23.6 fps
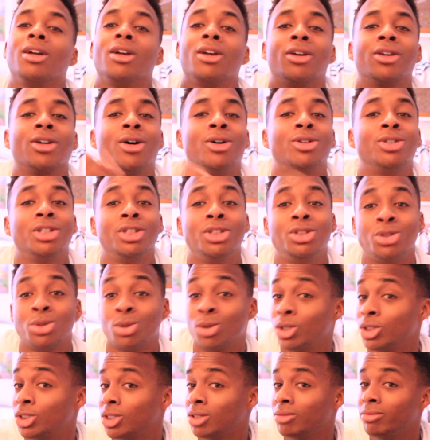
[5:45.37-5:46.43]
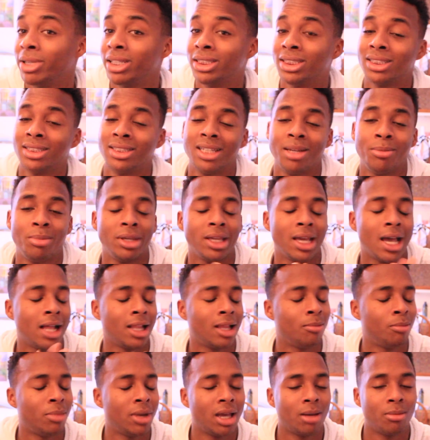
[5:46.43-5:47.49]
go to Georgia, Mississippi,
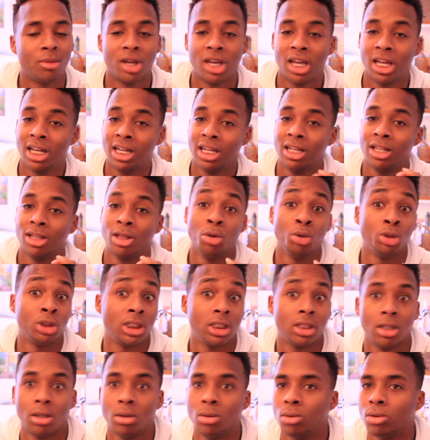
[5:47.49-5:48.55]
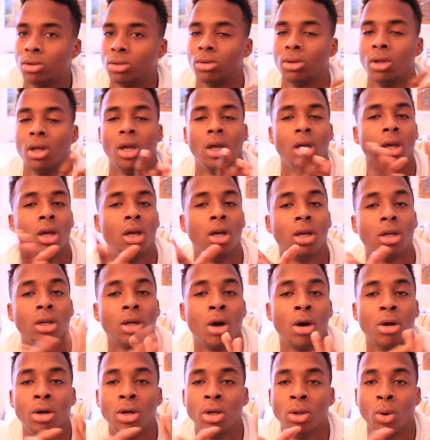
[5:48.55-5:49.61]
Alabama,
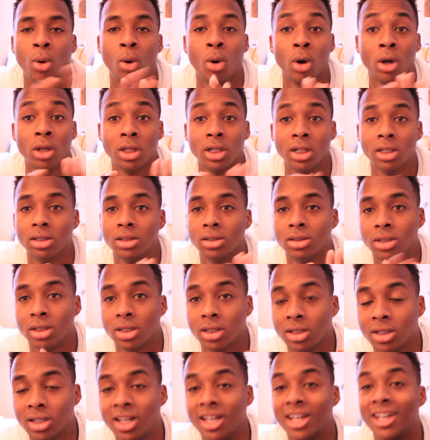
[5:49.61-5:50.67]
go to New Orleans, D.